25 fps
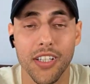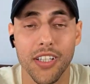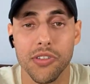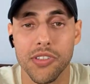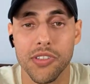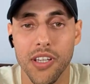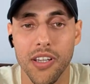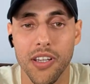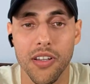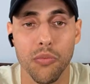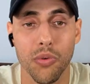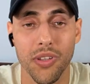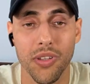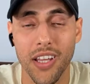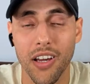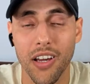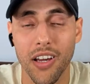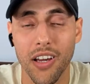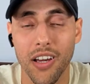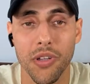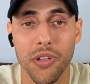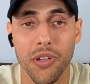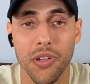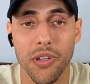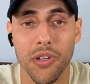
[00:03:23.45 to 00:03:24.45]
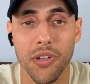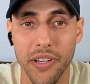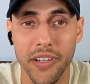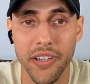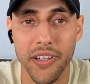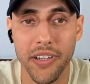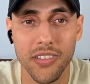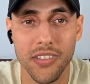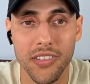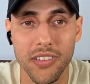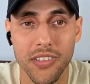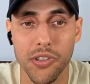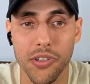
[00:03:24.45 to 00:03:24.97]
like you said, without him on the
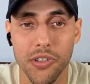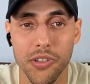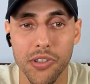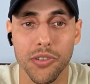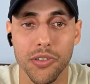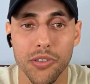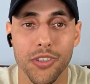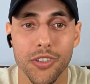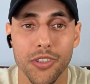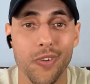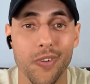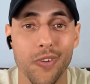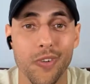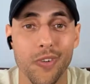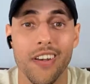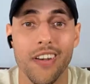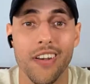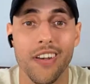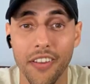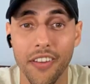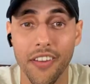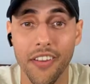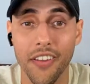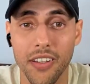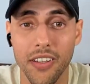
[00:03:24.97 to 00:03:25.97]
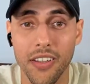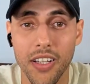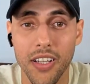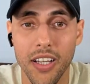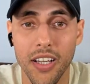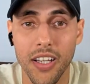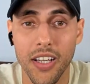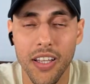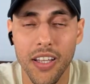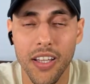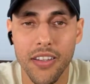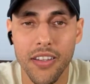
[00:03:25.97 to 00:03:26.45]
Bears, you guys were doing nothing.